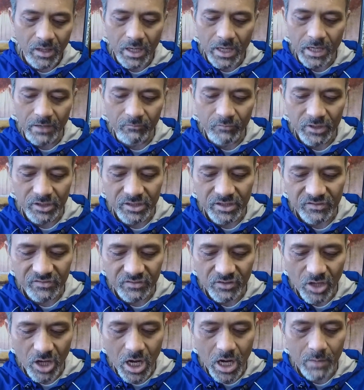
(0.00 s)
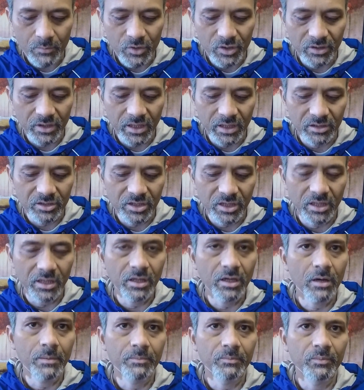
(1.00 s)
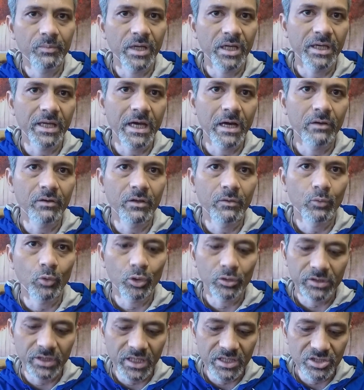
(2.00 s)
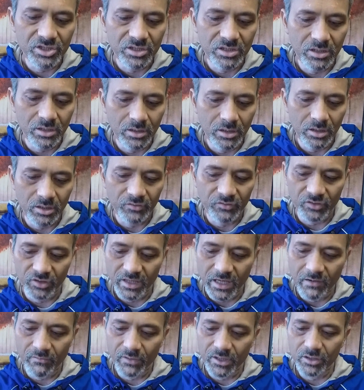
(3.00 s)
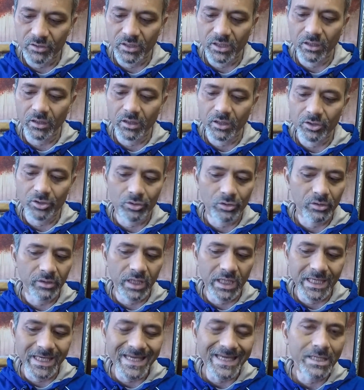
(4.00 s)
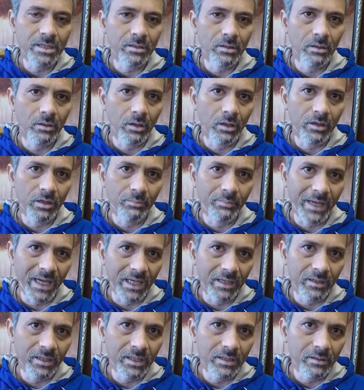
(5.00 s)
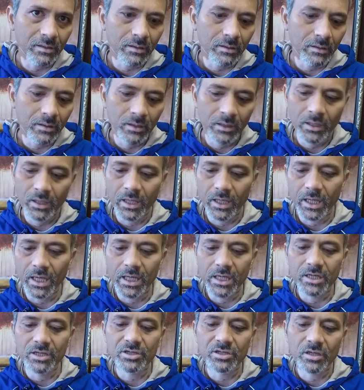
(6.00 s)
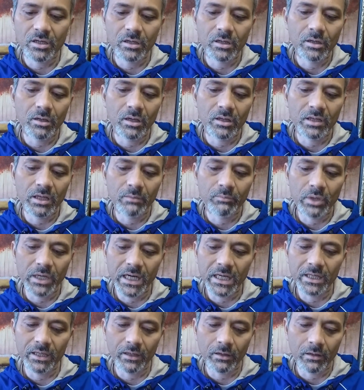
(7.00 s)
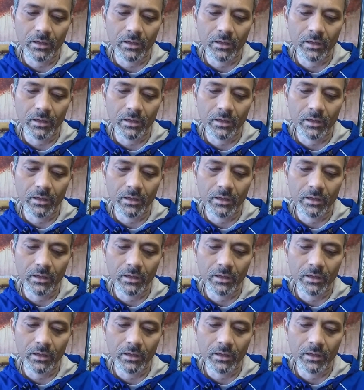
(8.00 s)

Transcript: and with this knob, you can turn up and down the voltage, so that way you can control the heat on the band heater and in turn on the branding